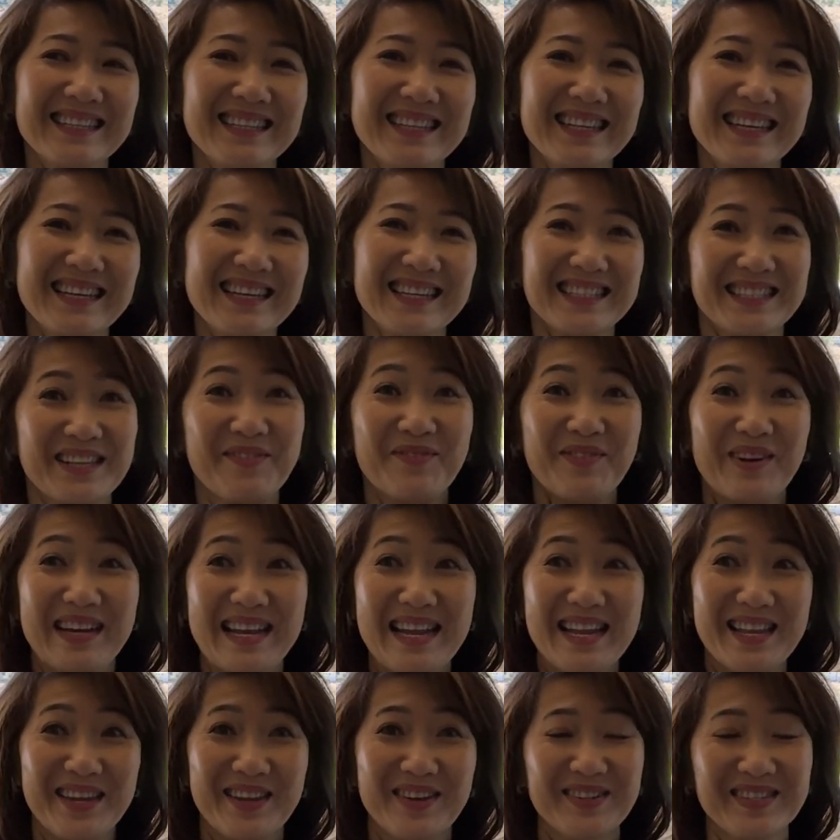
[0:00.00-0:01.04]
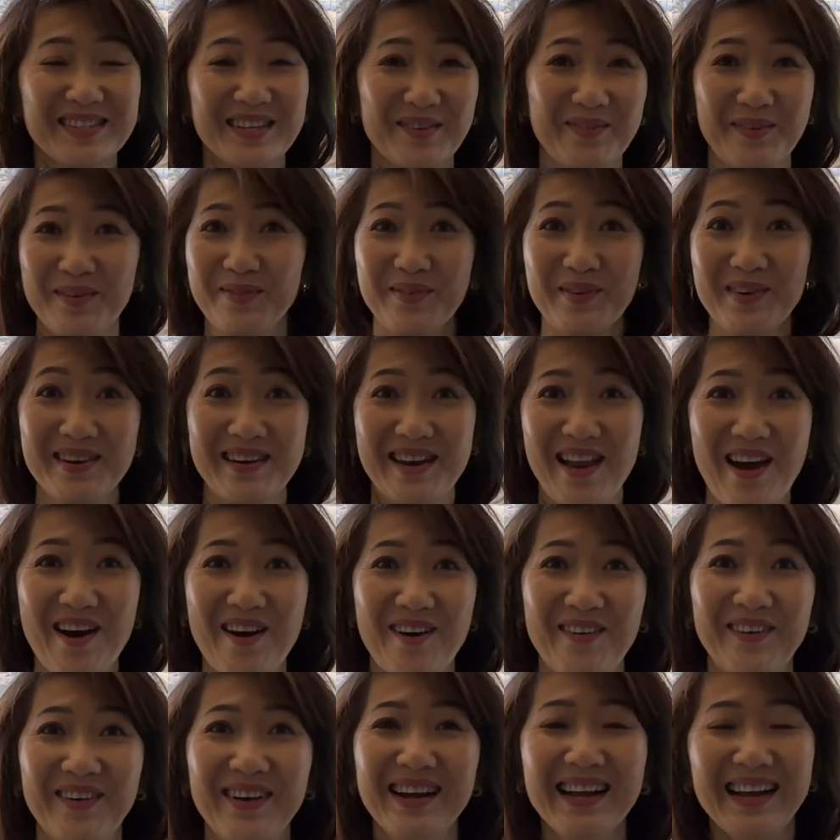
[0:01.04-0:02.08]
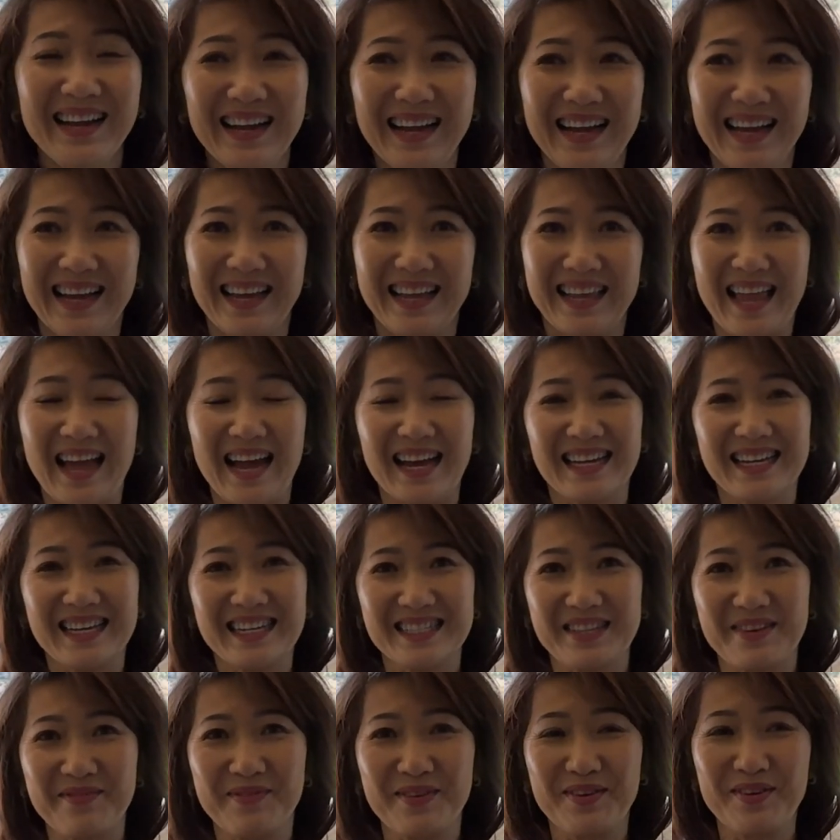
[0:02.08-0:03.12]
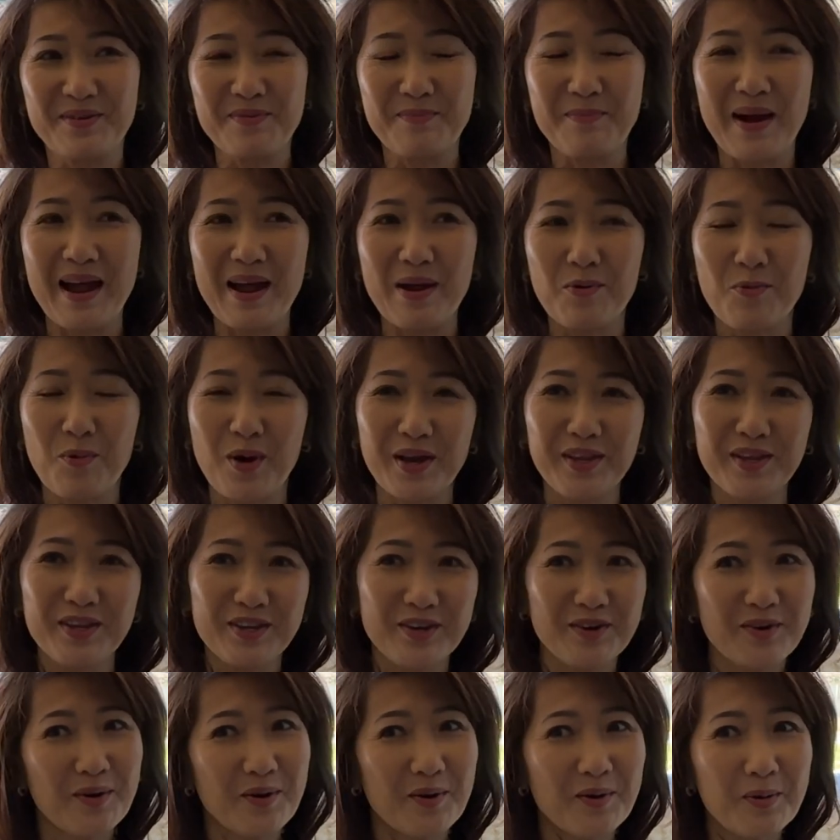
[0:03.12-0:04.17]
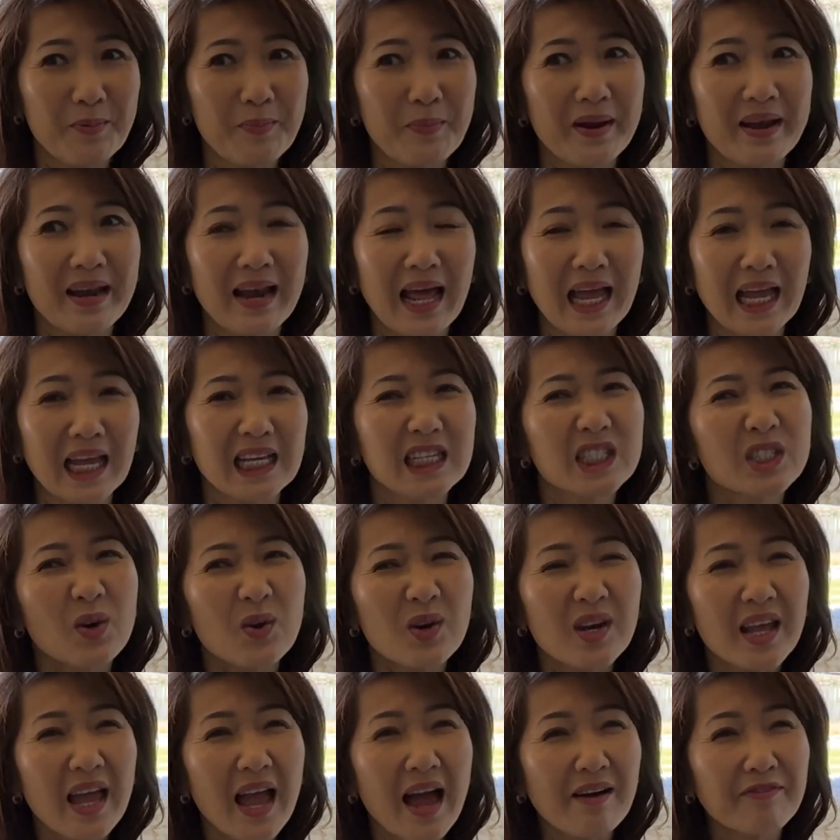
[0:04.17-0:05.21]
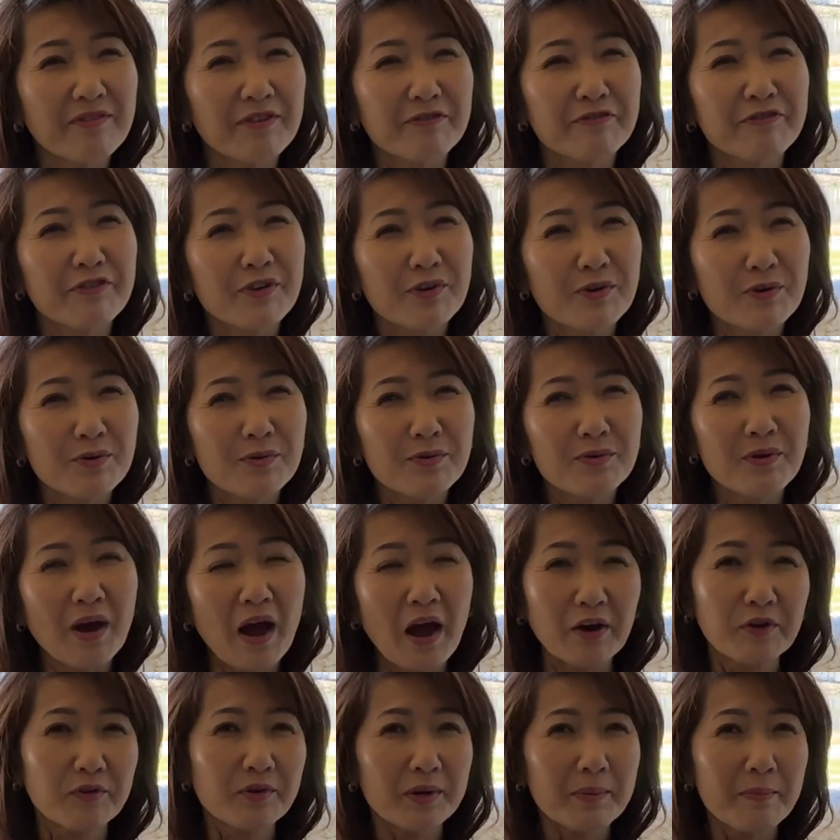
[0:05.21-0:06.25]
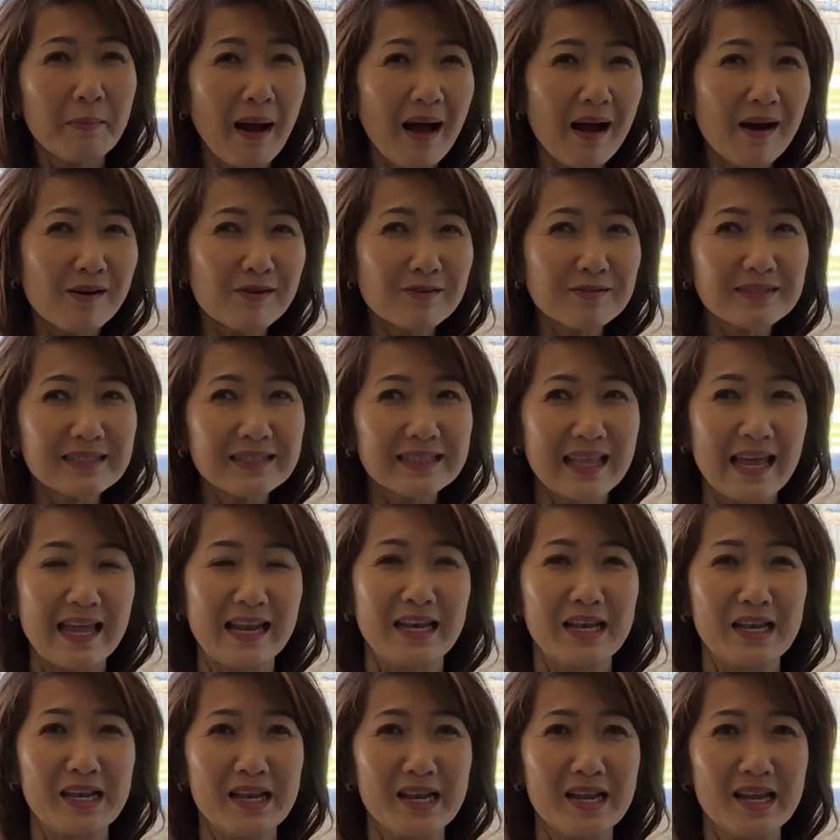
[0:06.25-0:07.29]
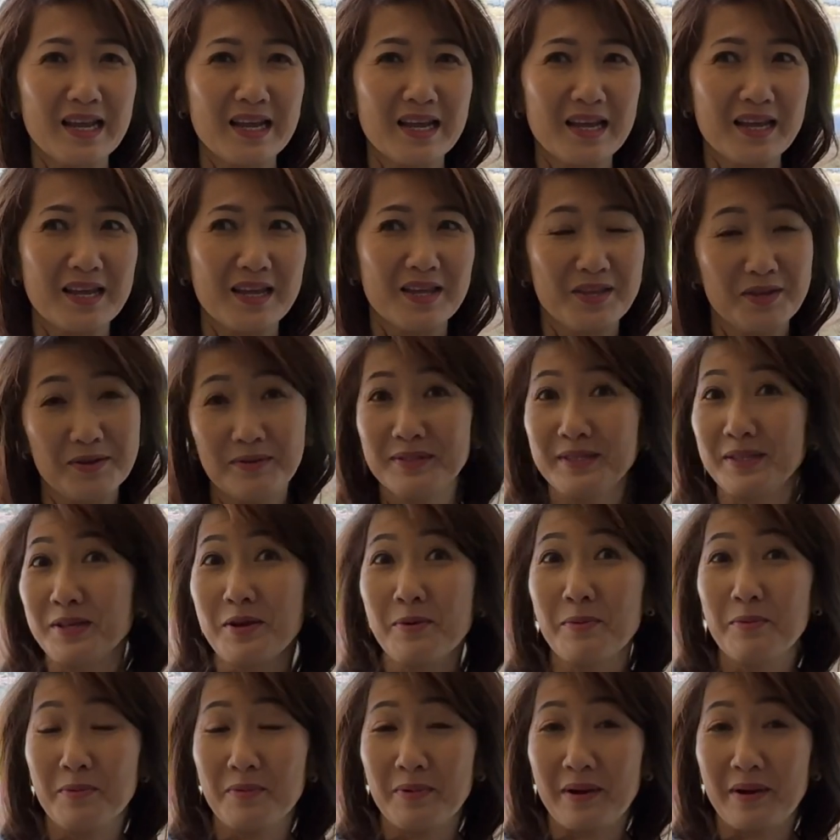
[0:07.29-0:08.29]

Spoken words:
Because if we didn't use it, we wouldn't know. Yeah, because if you buy 1 year old, but like it's only have a few hundred miles, then you still